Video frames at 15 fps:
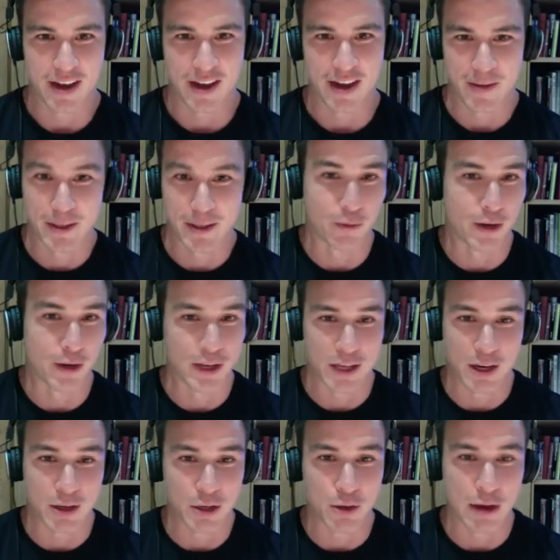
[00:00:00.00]
It's
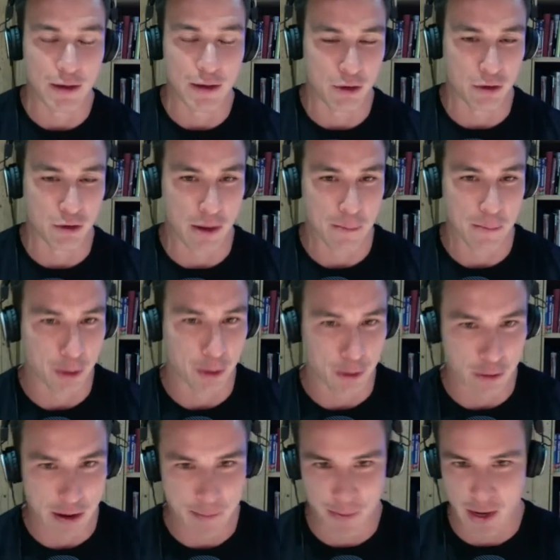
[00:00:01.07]
funny, you have an online
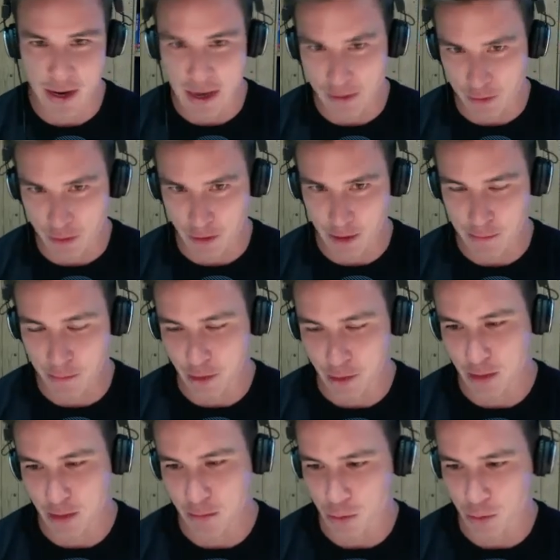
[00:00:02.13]
program, I have an online
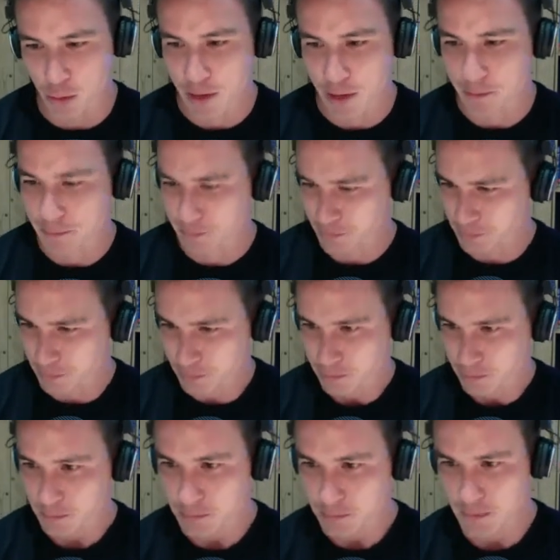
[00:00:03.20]
program as well.
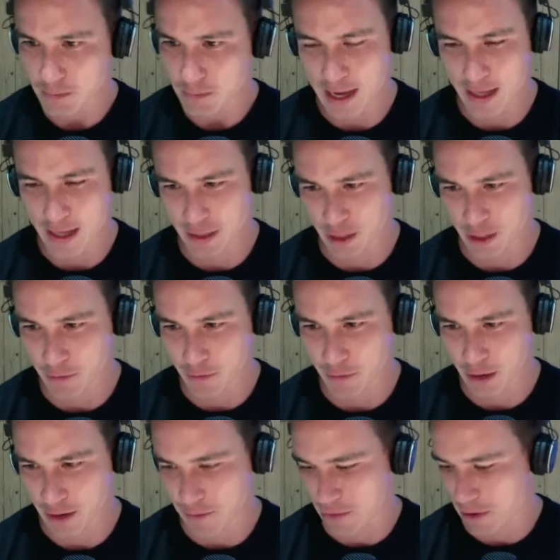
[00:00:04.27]
And,
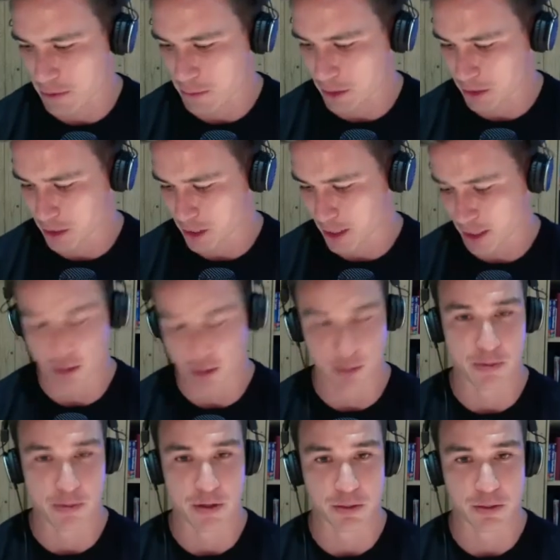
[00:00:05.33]
I very much adhere to
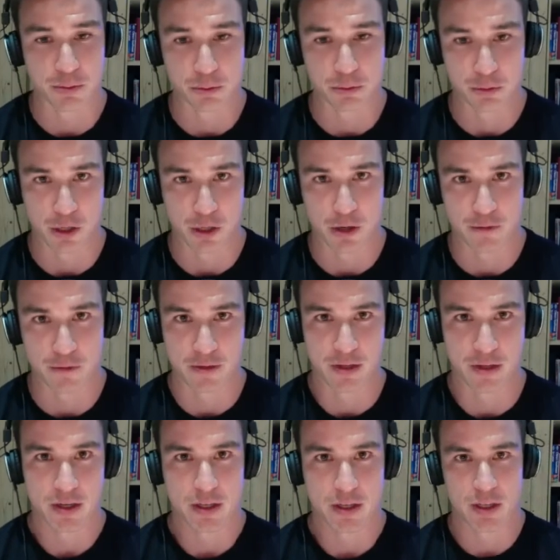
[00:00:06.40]
the principles of,
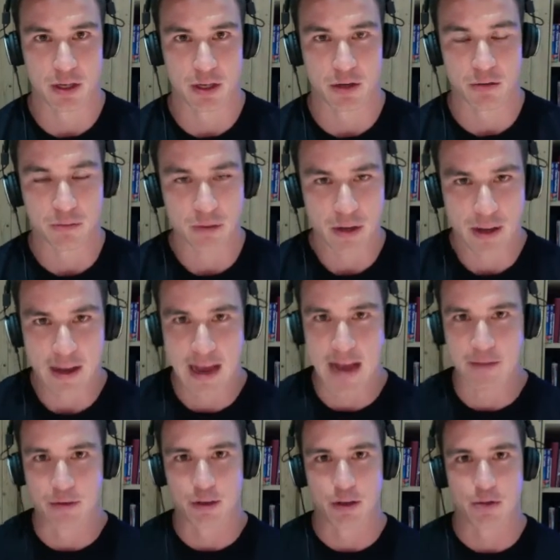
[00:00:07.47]

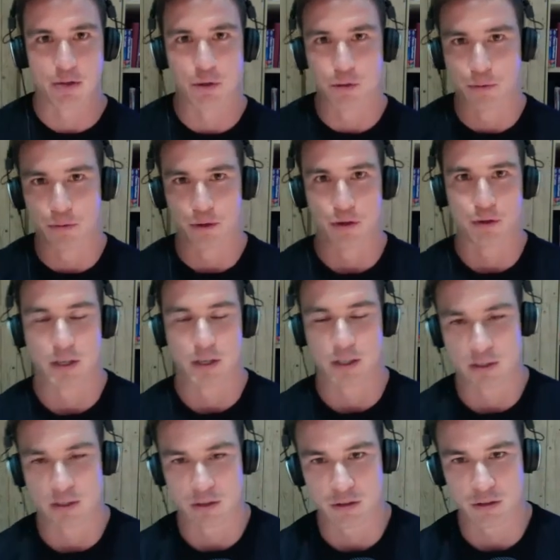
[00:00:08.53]
having a real
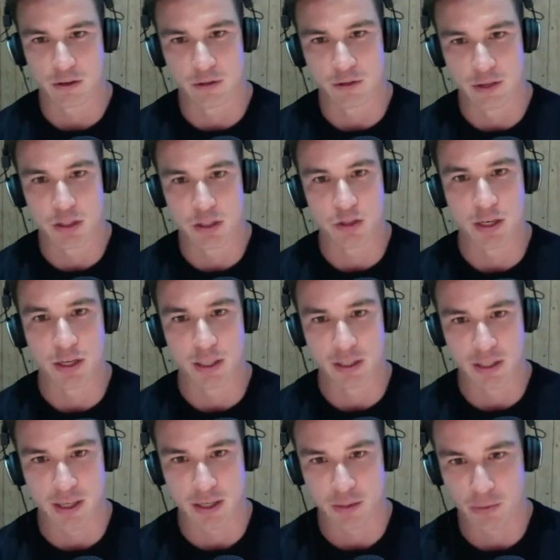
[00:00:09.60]
focus of each
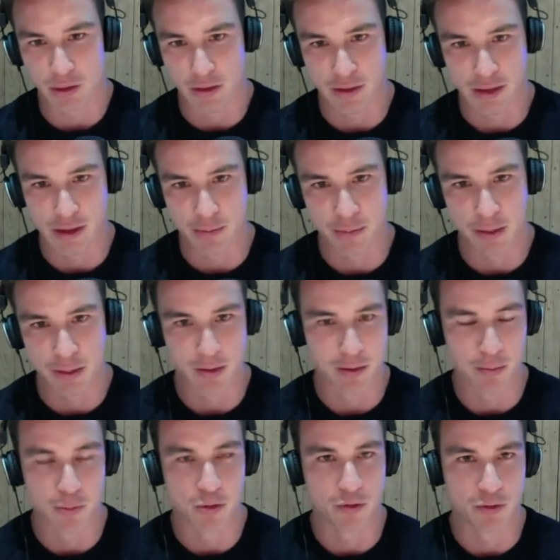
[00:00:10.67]
training day, whether that be
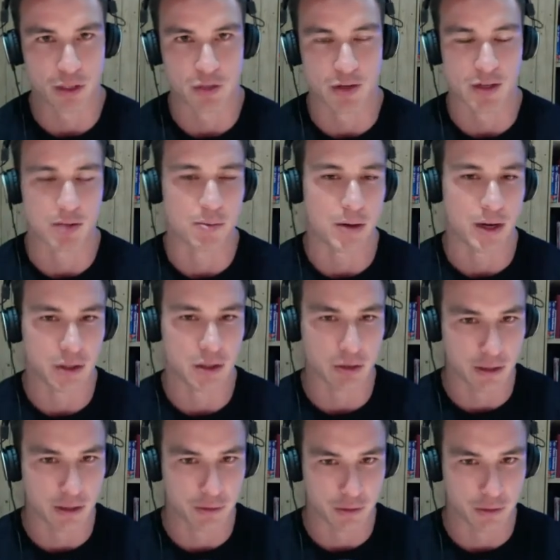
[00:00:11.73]
more of a strength bias
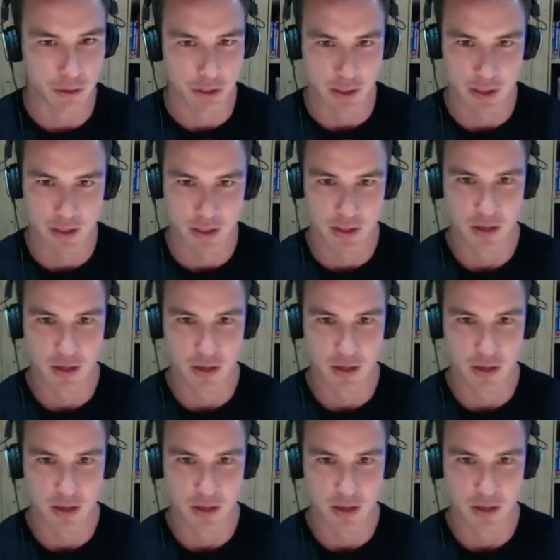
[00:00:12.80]
training focus,